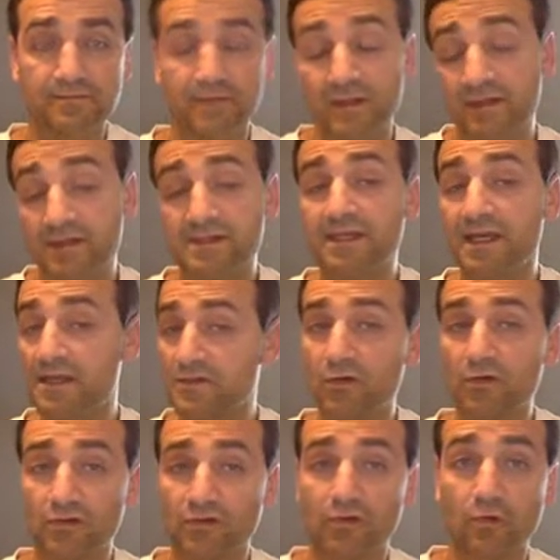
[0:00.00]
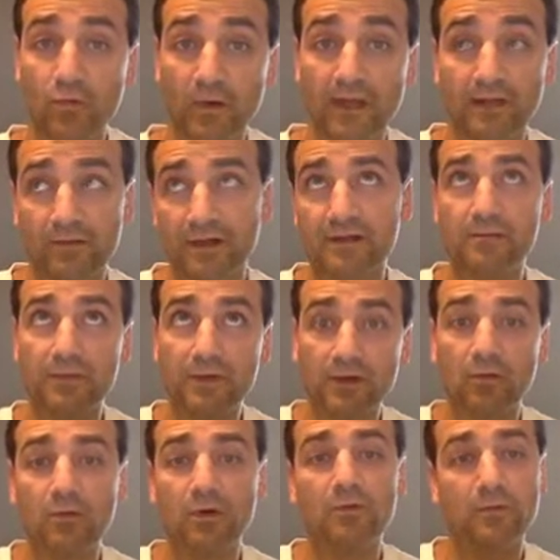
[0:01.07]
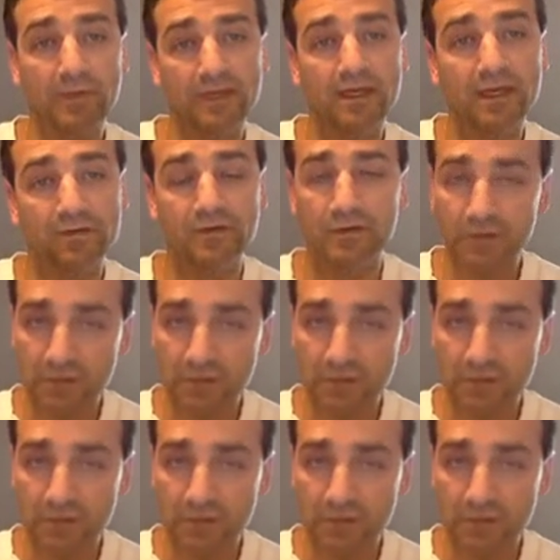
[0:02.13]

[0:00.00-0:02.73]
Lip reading: In this case, also weight, right? The bigger one would be heavier,